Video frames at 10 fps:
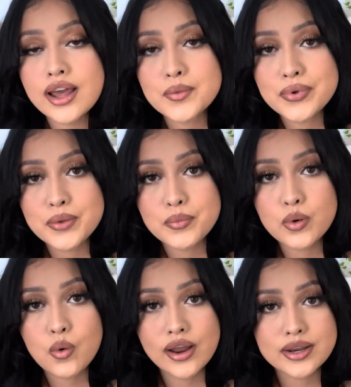of people
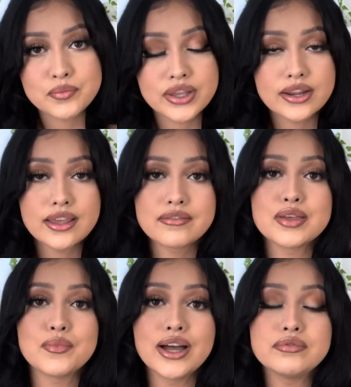wanted me to give
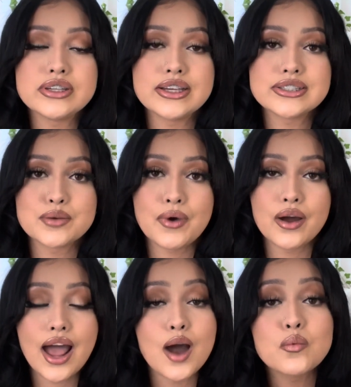them updates about
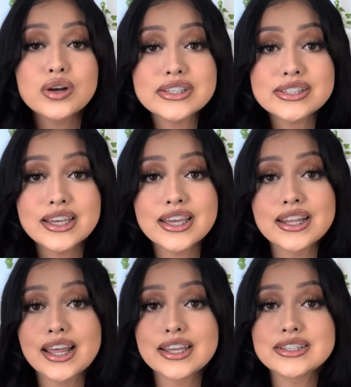how was it,
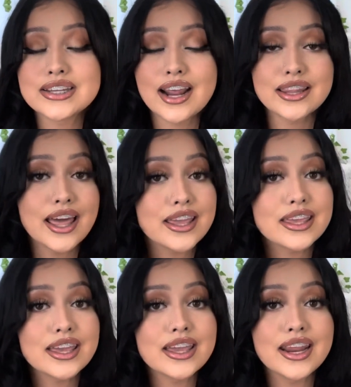like did I like
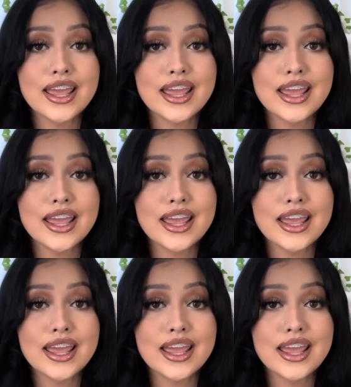it,